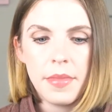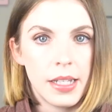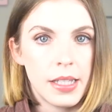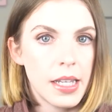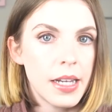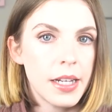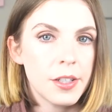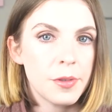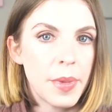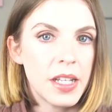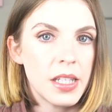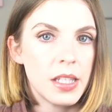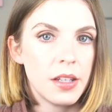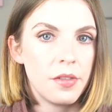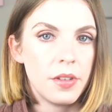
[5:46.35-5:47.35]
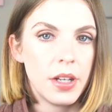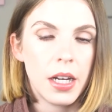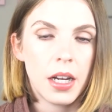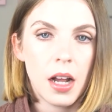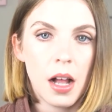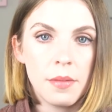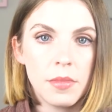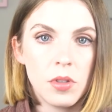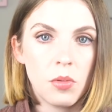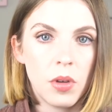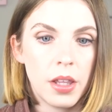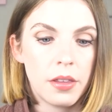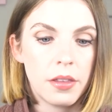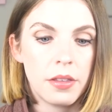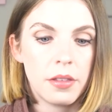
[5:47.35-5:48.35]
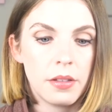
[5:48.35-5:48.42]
It's inexpensive, and it comes with,